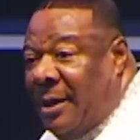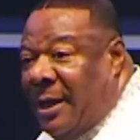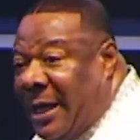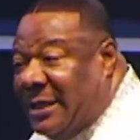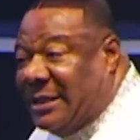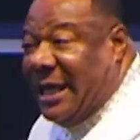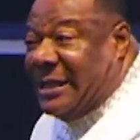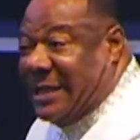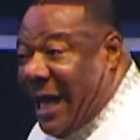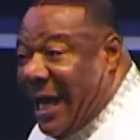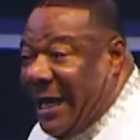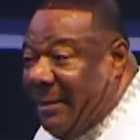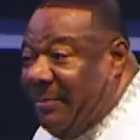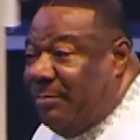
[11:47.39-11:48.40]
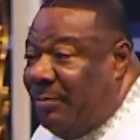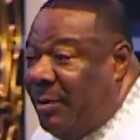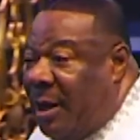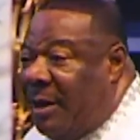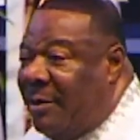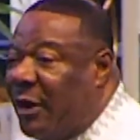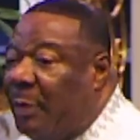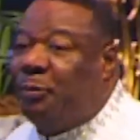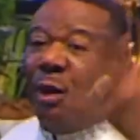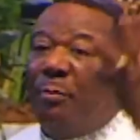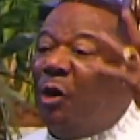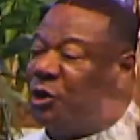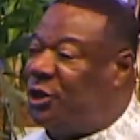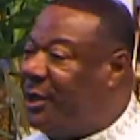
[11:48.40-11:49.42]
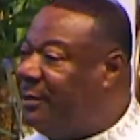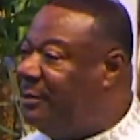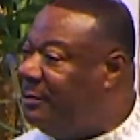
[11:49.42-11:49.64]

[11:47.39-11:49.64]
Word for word: It's a time for promotion.